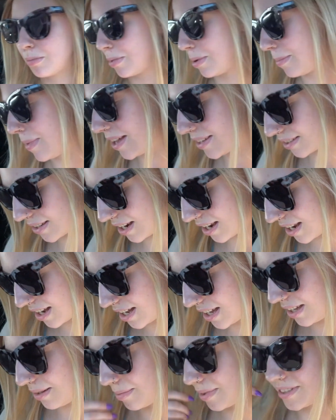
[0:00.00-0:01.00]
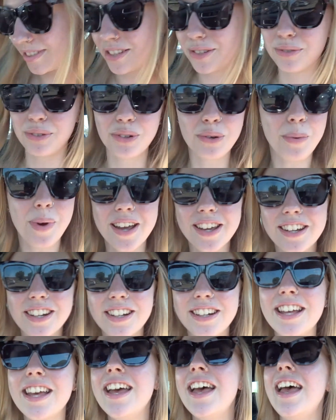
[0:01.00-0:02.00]
my mask on because it's
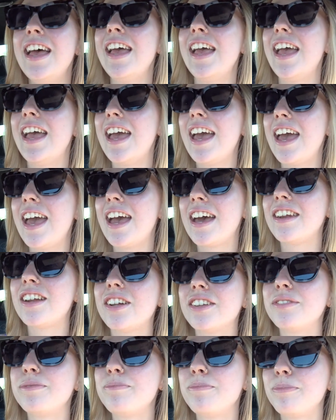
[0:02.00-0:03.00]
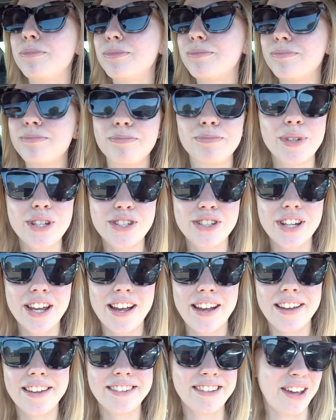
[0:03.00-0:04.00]
required, and I'll meet you
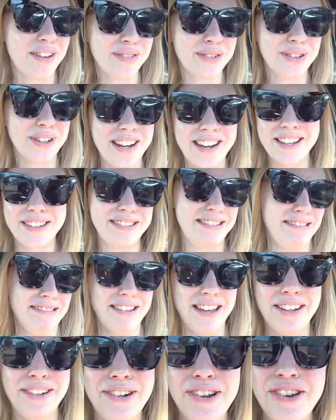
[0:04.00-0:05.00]
guys after, I guess. I don't